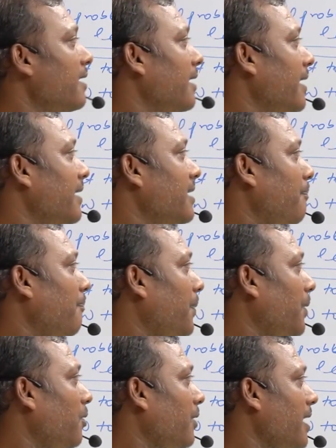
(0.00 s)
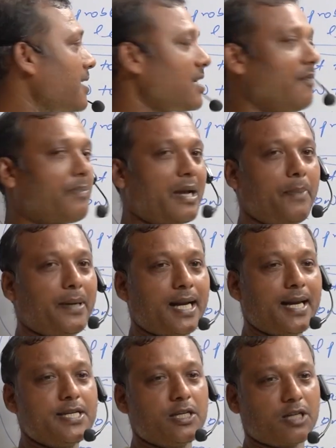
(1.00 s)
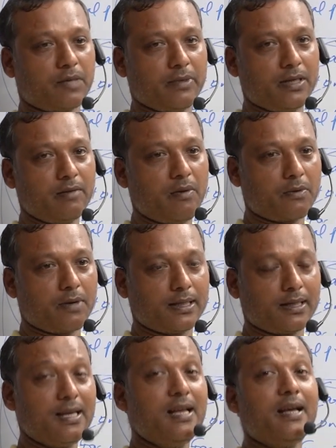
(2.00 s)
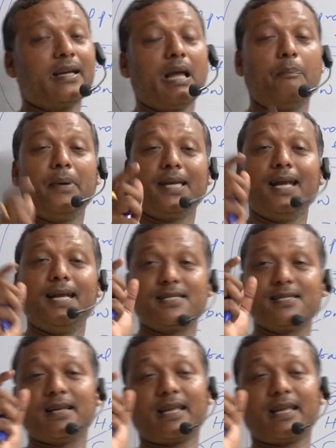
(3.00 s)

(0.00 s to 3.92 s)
it is a pure case of capitalist economy. Remember one thing, capital is